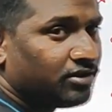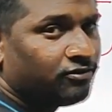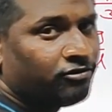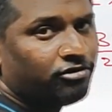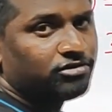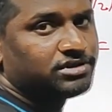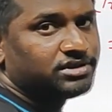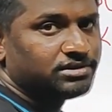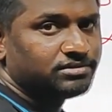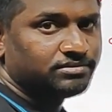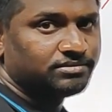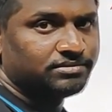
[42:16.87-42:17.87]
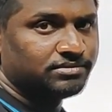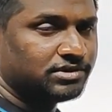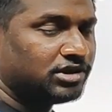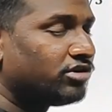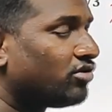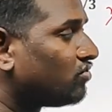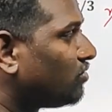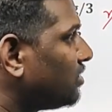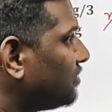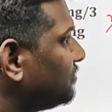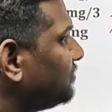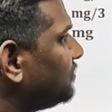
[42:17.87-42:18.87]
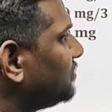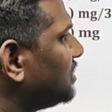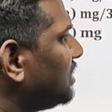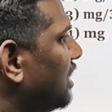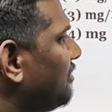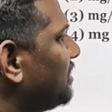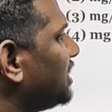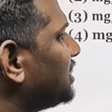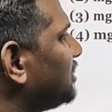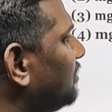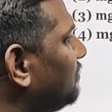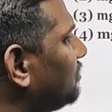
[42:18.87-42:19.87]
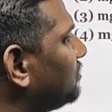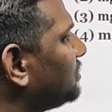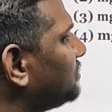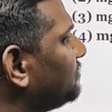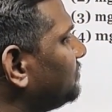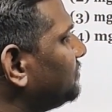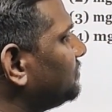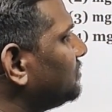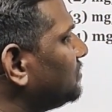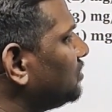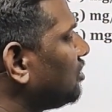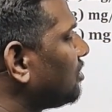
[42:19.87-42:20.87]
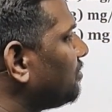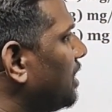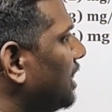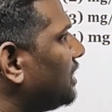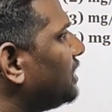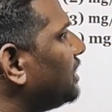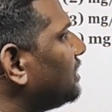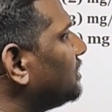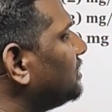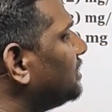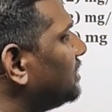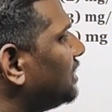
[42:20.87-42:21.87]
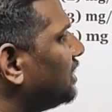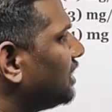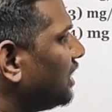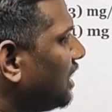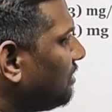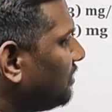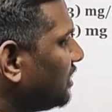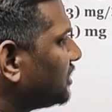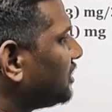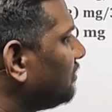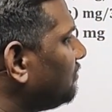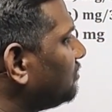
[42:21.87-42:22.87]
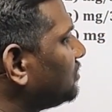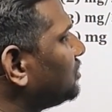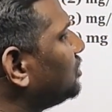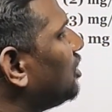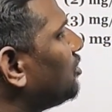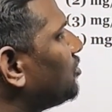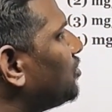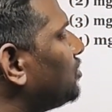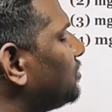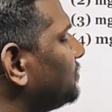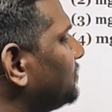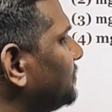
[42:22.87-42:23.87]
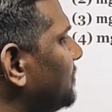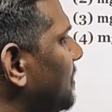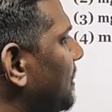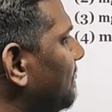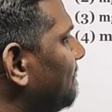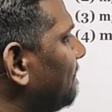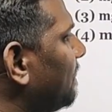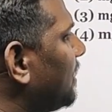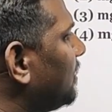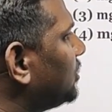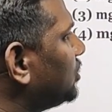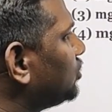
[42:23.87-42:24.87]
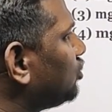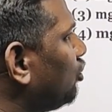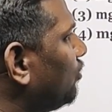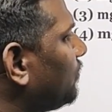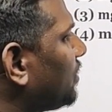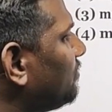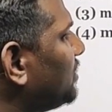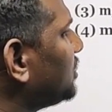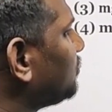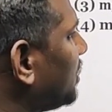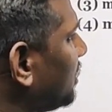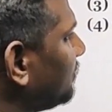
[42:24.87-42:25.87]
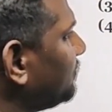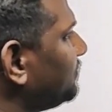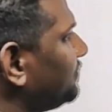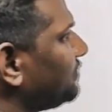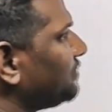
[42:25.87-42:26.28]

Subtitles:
force downward, gravitational force, not magnetic, gravitational force downward. So from this one,